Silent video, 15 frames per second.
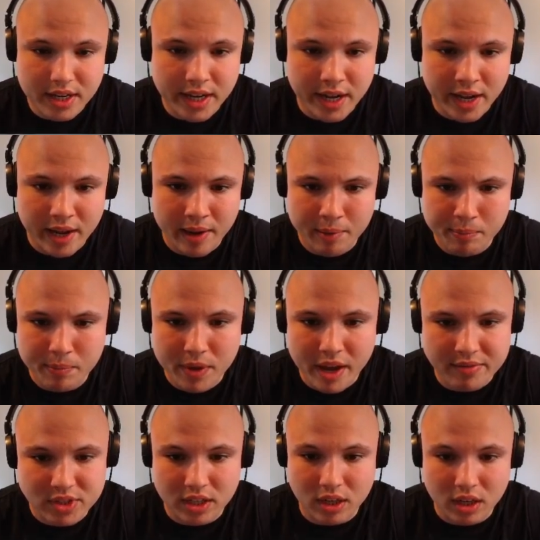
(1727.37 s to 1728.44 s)
I've
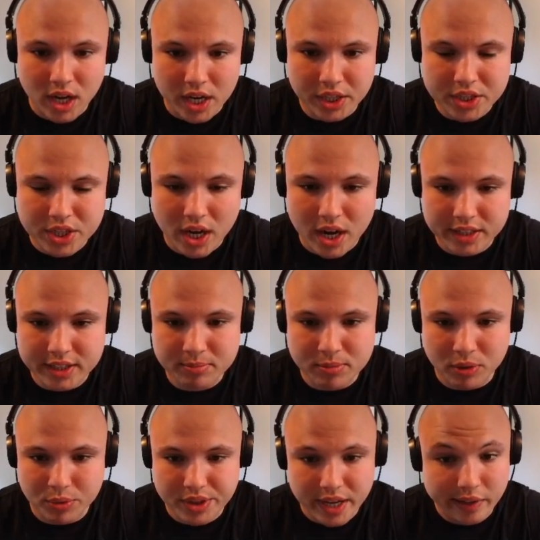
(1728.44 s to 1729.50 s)
done a lot of talking,
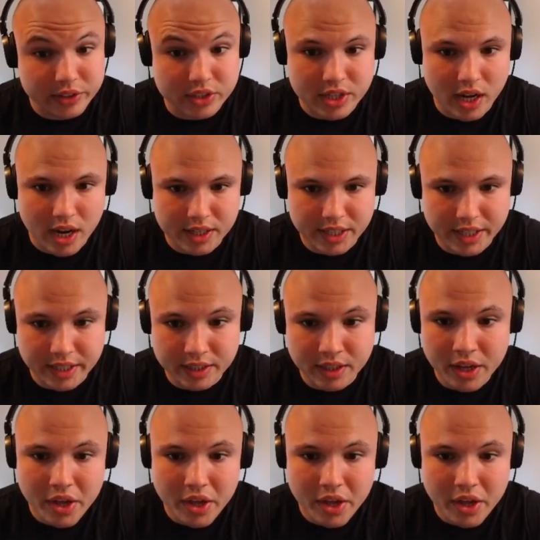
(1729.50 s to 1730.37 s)
but without the talking,